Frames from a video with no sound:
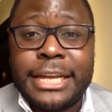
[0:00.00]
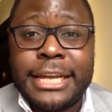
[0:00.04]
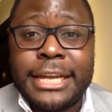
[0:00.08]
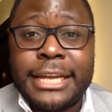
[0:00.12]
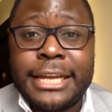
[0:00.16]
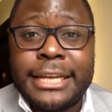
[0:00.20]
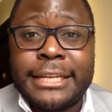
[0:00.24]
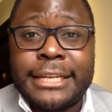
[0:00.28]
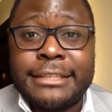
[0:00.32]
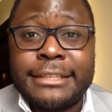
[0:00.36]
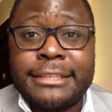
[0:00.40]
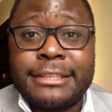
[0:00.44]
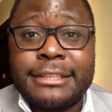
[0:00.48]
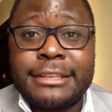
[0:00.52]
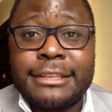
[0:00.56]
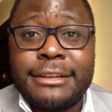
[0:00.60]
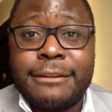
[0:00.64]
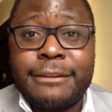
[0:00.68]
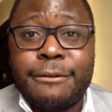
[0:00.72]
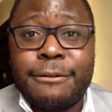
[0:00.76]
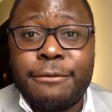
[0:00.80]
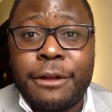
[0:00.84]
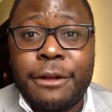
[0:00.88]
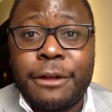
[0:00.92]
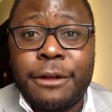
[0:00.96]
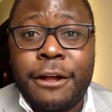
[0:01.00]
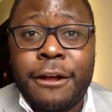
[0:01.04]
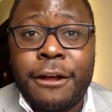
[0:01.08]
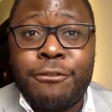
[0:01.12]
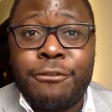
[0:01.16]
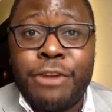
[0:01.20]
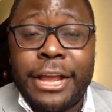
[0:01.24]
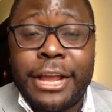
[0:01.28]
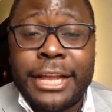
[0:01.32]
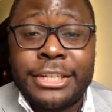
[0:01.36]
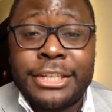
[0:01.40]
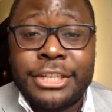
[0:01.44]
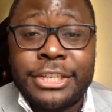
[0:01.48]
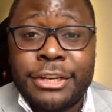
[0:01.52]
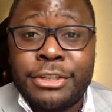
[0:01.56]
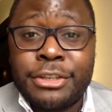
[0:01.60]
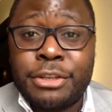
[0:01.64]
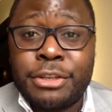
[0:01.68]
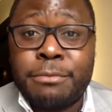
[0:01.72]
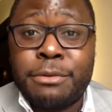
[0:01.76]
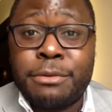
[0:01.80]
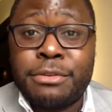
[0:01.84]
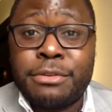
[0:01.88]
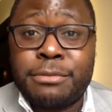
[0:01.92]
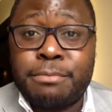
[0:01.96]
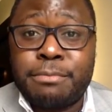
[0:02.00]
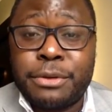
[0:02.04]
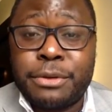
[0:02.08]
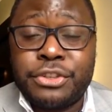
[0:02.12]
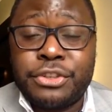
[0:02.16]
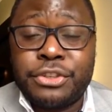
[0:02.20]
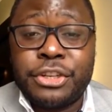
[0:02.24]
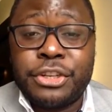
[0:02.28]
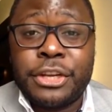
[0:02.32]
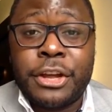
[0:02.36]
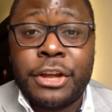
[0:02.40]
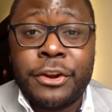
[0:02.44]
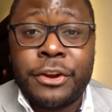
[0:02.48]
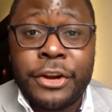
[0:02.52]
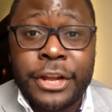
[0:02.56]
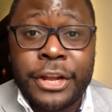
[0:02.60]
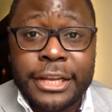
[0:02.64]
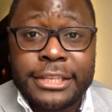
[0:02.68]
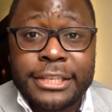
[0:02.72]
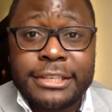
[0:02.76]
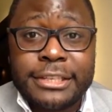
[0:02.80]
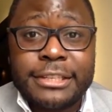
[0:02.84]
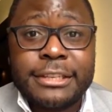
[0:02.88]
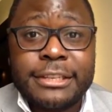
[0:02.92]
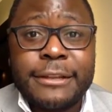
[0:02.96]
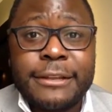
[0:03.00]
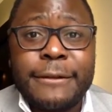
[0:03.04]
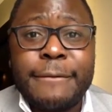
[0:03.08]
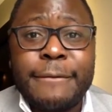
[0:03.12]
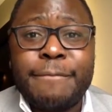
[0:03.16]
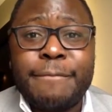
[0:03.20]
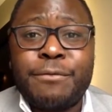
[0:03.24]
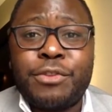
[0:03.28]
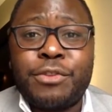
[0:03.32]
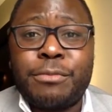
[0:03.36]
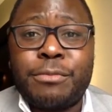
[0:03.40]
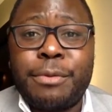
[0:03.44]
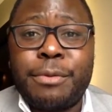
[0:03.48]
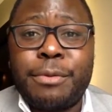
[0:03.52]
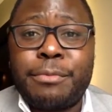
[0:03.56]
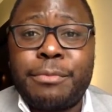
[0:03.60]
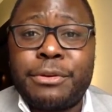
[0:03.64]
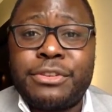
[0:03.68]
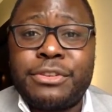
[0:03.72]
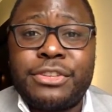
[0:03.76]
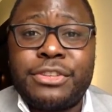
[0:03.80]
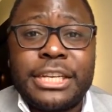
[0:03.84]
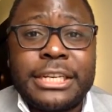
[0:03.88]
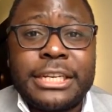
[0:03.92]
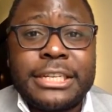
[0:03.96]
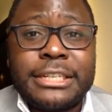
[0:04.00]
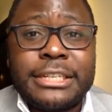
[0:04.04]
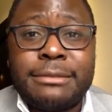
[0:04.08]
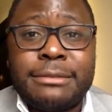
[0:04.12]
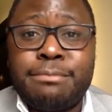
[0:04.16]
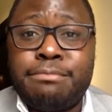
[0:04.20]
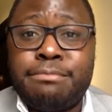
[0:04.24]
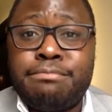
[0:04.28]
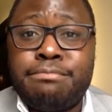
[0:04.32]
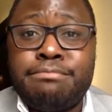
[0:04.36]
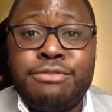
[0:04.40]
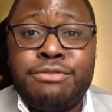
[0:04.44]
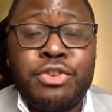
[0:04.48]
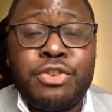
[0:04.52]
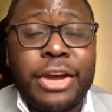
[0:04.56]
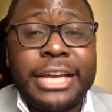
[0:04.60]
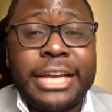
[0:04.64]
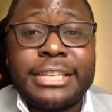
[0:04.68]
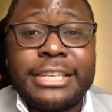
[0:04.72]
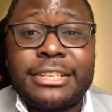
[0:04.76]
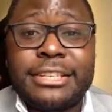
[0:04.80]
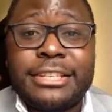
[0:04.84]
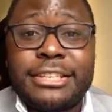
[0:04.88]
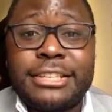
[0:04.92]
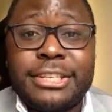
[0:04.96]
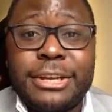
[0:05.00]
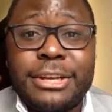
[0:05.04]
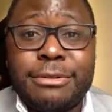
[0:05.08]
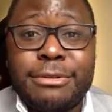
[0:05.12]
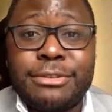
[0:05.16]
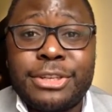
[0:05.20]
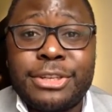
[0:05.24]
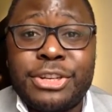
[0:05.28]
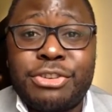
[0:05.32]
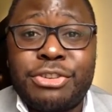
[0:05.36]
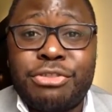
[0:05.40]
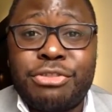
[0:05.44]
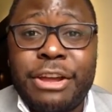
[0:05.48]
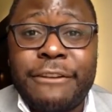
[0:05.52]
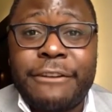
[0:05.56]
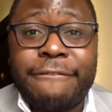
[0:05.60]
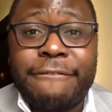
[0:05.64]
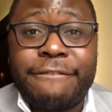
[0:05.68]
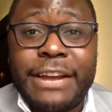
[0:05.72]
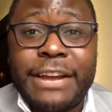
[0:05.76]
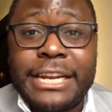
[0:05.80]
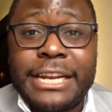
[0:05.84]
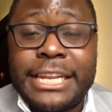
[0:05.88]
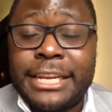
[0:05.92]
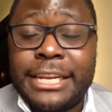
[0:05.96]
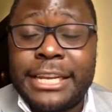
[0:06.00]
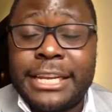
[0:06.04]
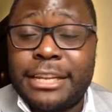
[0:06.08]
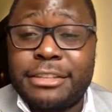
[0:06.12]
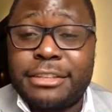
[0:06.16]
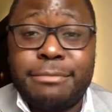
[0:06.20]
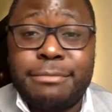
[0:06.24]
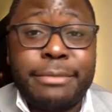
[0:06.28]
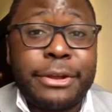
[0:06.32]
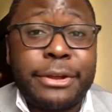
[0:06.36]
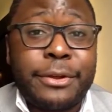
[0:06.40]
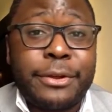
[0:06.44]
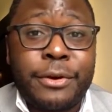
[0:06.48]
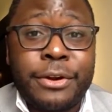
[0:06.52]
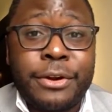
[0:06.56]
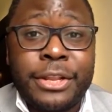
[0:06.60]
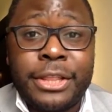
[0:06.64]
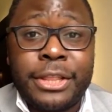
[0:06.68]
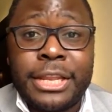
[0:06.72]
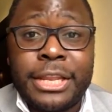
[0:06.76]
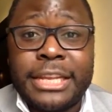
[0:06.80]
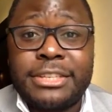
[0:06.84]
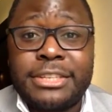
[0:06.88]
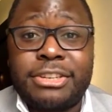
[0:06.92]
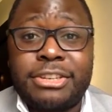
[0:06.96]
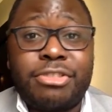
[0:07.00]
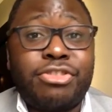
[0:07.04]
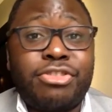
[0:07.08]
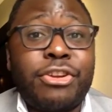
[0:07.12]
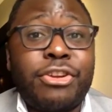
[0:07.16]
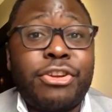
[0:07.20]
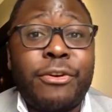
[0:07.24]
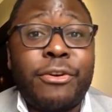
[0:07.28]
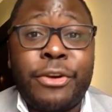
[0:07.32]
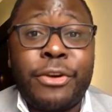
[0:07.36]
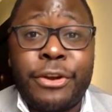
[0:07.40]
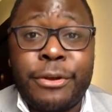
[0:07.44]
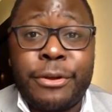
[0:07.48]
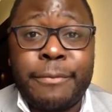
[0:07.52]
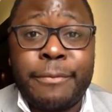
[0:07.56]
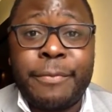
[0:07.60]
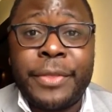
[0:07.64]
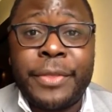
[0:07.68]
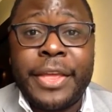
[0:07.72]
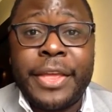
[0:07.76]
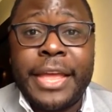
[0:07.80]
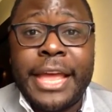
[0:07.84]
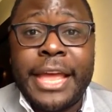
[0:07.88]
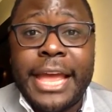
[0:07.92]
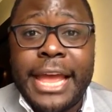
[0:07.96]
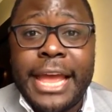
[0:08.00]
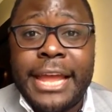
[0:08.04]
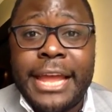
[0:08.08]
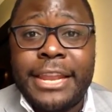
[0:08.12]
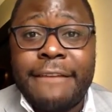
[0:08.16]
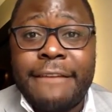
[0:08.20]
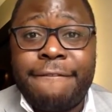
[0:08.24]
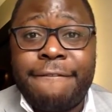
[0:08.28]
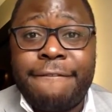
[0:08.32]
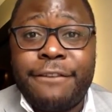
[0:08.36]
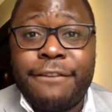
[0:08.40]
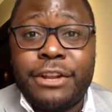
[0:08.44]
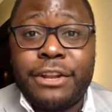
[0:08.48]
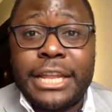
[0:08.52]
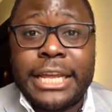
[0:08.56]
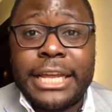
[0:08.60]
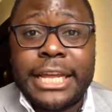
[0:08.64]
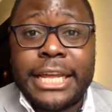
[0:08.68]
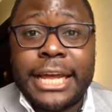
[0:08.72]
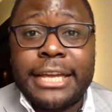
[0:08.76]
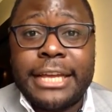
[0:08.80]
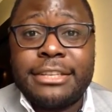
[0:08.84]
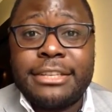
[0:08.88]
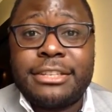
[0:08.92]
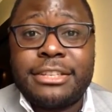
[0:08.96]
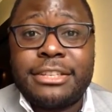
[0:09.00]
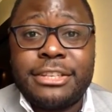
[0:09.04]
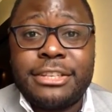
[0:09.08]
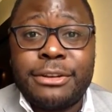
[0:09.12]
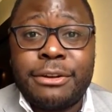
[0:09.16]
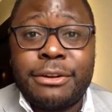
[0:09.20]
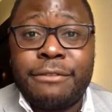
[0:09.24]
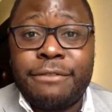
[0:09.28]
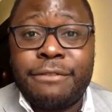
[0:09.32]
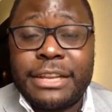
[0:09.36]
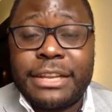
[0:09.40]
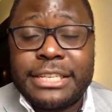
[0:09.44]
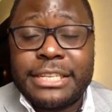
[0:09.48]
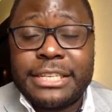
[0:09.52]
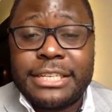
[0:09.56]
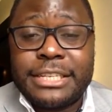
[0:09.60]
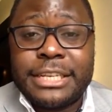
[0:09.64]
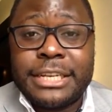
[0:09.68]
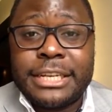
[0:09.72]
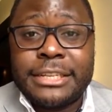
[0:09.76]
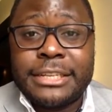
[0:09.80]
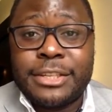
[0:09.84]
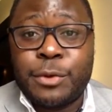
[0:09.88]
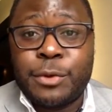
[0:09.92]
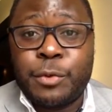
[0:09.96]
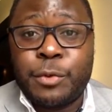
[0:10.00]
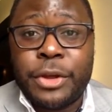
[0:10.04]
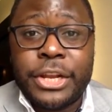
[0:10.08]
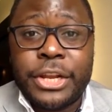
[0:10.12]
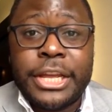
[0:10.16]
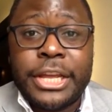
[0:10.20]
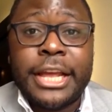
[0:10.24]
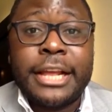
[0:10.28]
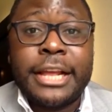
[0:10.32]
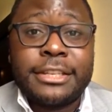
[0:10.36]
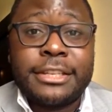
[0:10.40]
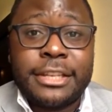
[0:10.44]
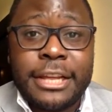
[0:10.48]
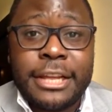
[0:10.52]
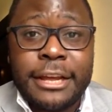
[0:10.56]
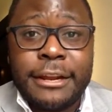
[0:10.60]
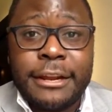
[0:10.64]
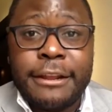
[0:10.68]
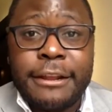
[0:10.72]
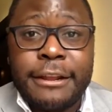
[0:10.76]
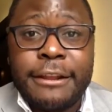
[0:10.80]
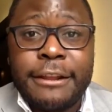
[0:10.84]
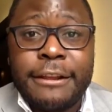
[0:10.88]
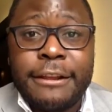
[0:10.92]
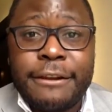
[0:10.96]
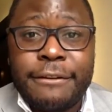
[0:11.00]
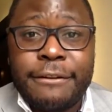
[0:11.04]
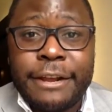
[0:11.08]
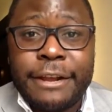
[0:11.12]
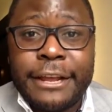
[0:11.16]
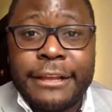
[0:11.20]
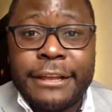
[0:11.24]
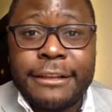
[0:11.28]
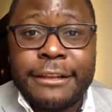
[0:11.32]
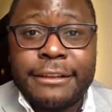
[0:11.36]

has uh, Dragon Chain is almost pushing one hundred X. So people are seeing these new I C Os and trying to find the next Bitcoin, the next Ethereum, and they feel like I C O investing is the way to catch that, right?